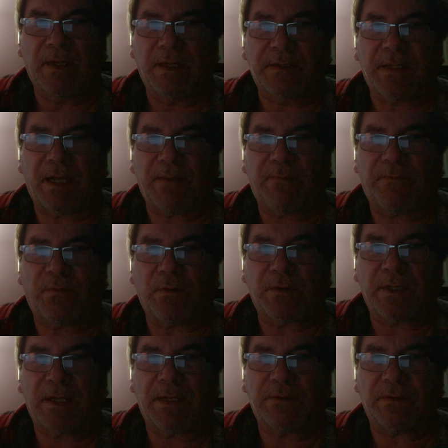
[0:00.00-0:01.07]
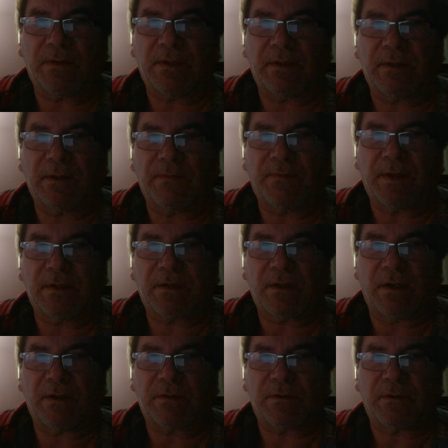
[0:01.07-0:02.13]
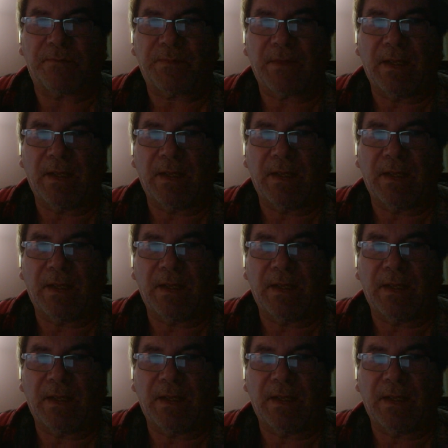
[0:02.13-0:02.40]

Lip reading: Type 4 to enter the device console.